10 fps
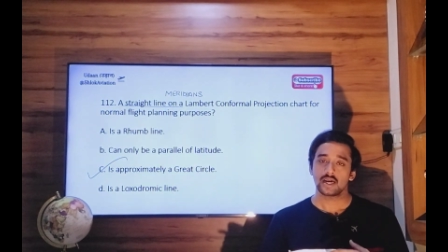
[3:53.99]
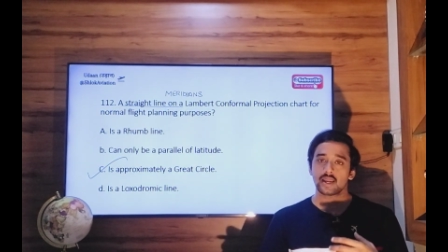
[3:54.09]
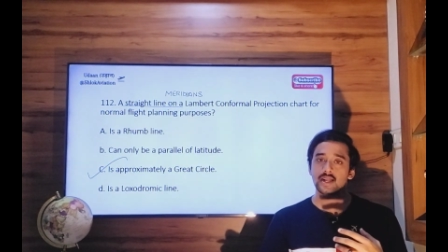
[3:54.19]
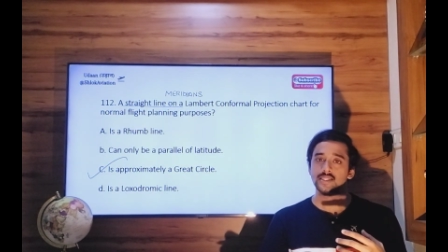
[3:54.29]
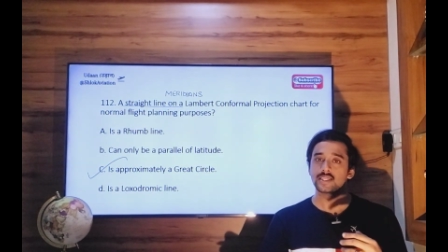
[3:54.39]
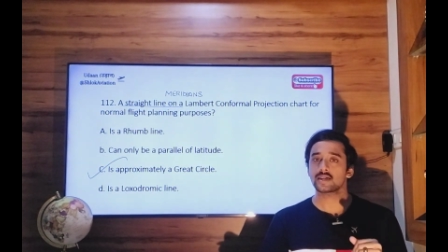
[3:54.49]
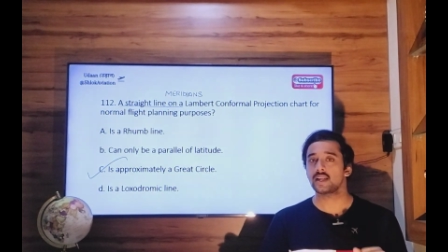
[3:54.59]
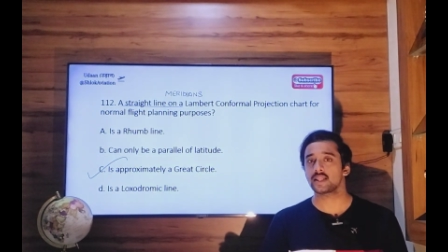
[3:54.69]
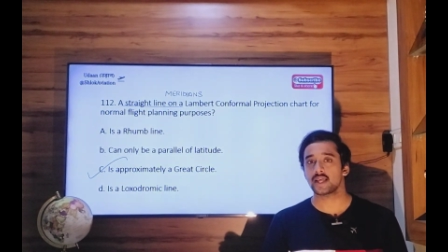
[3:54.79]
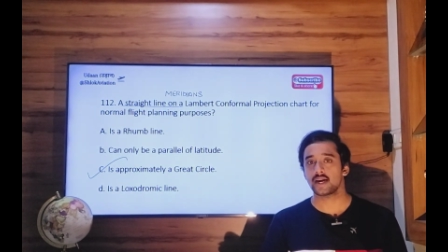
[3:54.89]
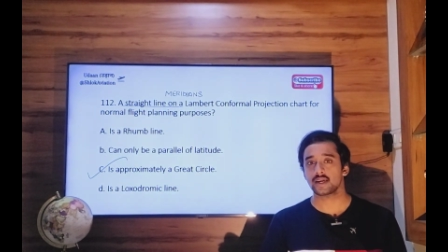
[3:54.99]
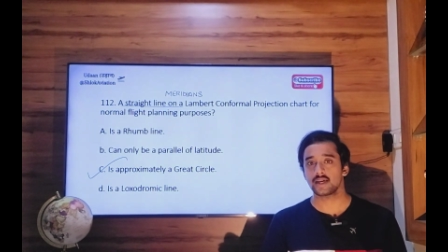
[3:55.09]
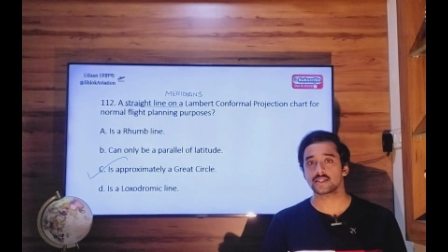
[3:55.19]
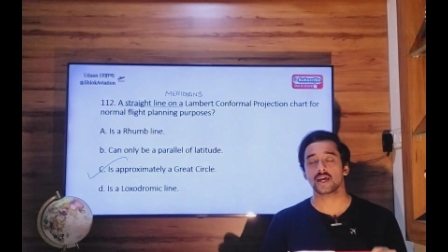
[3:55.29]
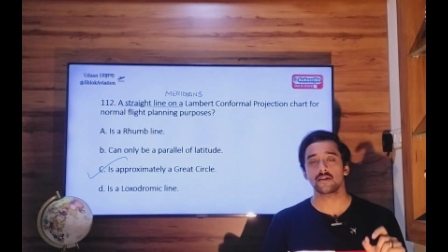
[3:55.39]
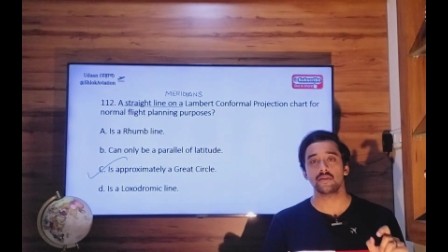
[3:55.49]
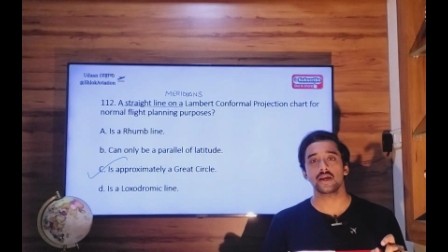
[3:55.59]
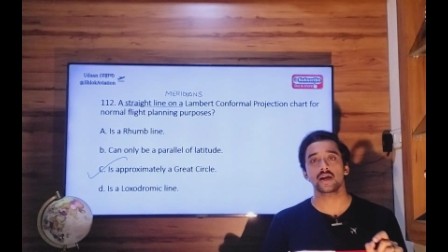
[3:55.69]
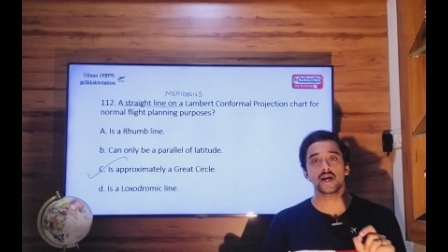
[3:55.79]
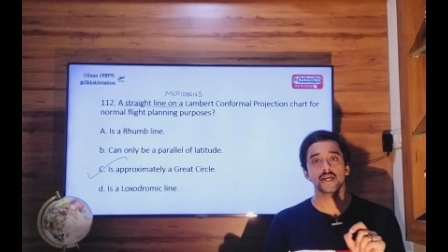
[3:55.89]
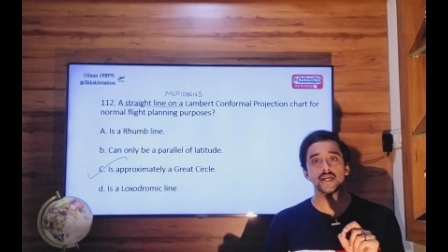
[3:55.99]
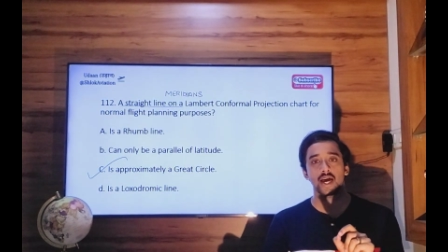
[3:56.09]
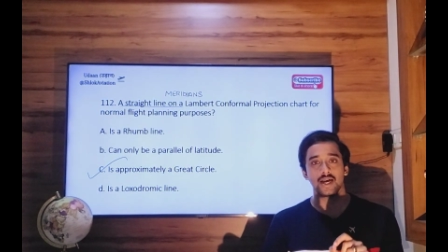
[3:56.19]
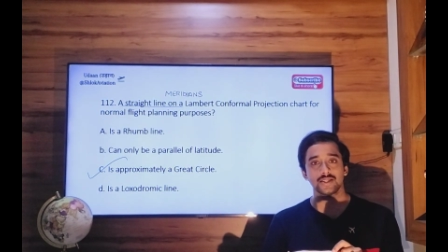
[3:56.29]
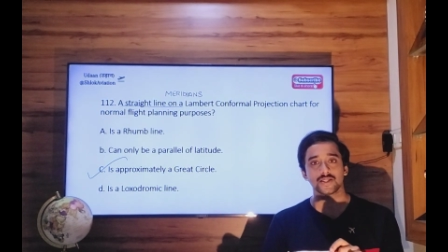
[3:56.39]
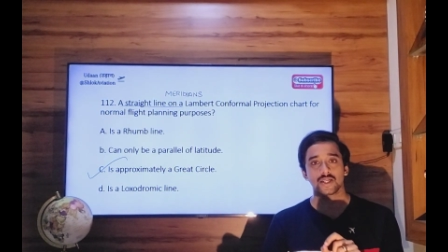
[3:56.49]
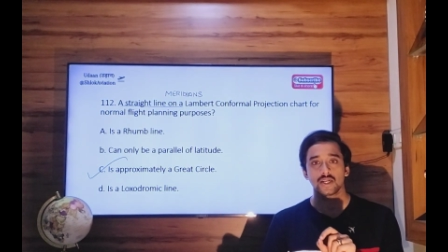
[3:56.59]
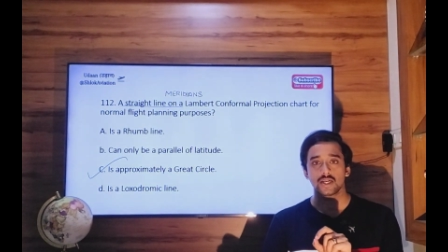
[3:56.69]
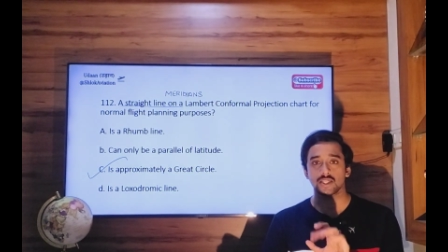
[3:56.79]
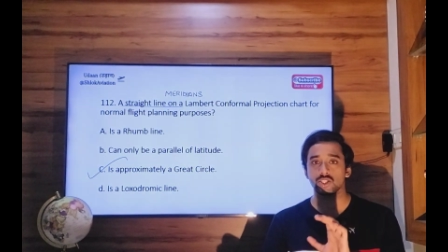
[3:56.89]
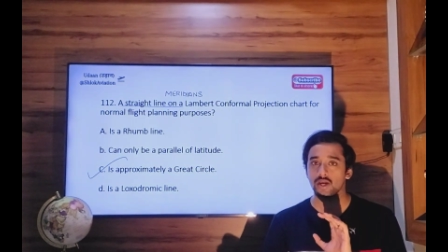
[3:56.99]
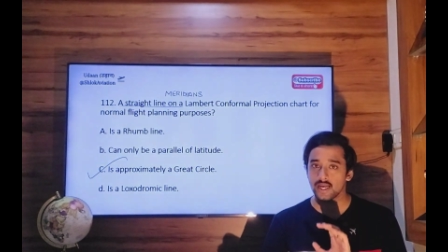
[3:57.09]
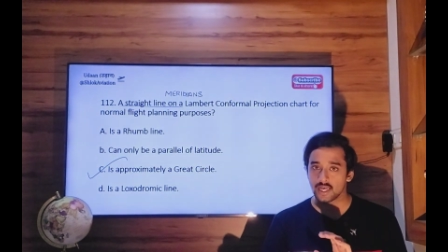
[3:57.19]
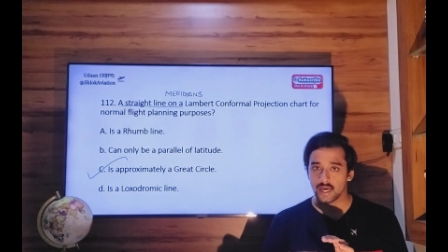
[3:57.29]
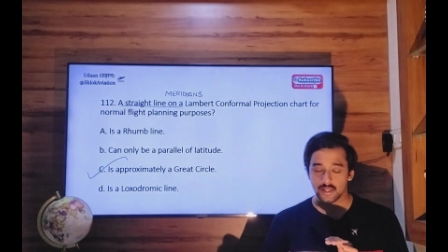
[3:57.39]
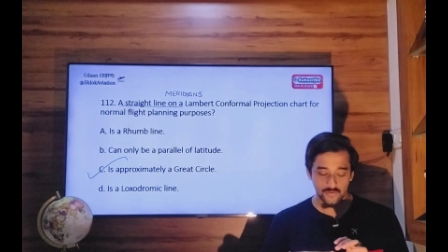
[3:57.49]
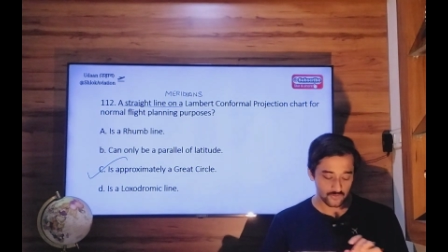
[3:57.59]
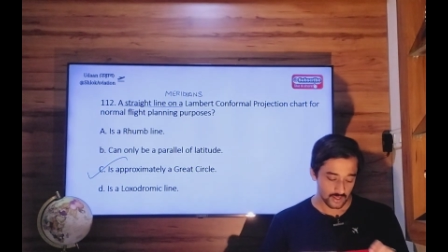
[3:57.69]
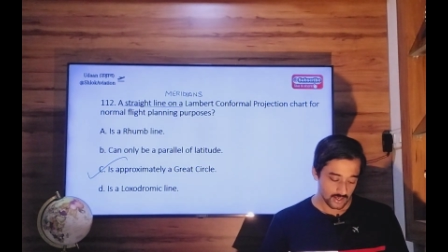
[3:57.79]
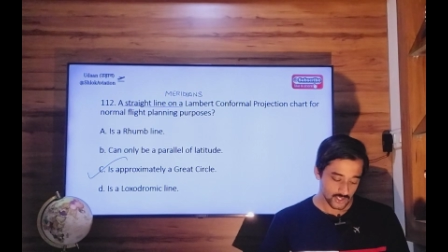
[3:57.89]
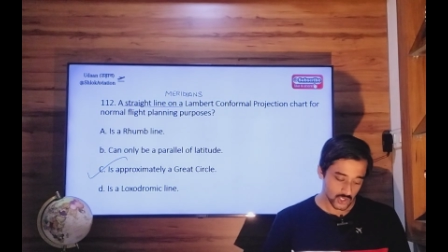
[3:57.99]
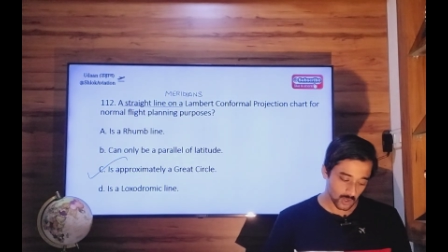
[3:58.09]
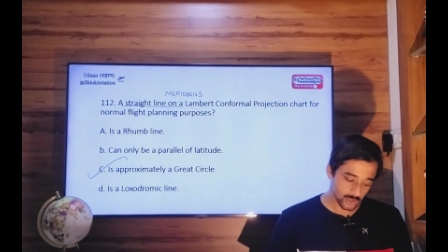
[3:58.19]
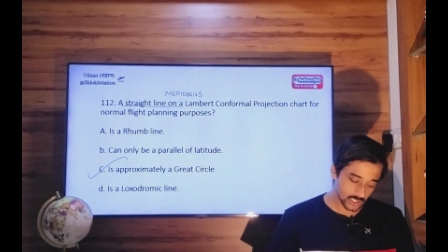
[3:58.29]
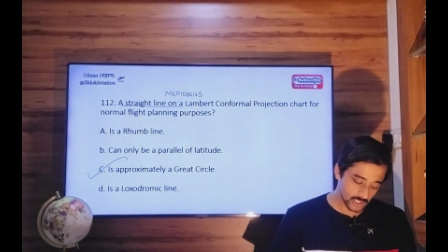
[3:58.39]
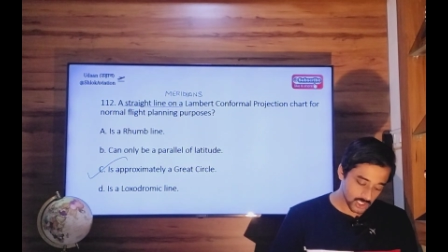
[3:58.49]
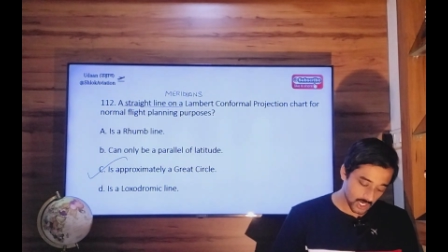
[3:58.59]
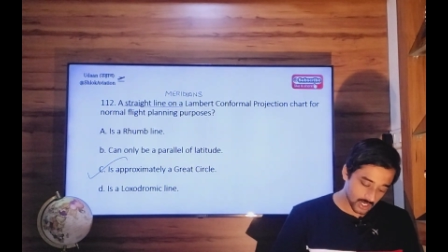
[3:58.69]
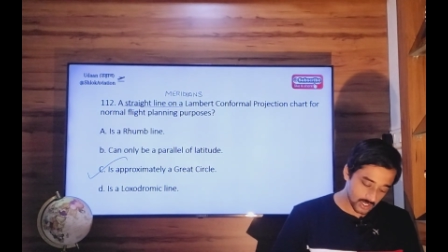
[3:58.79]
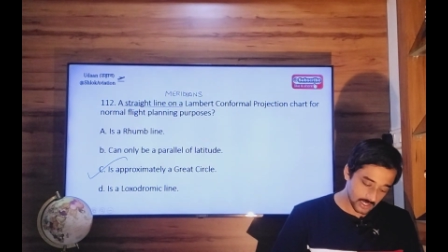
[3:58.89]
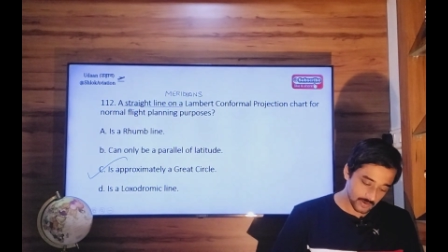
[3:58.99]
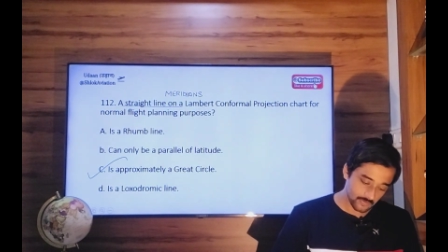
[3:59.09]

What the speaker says: great circle in that case can be regarded as a straight line. So option Charlie.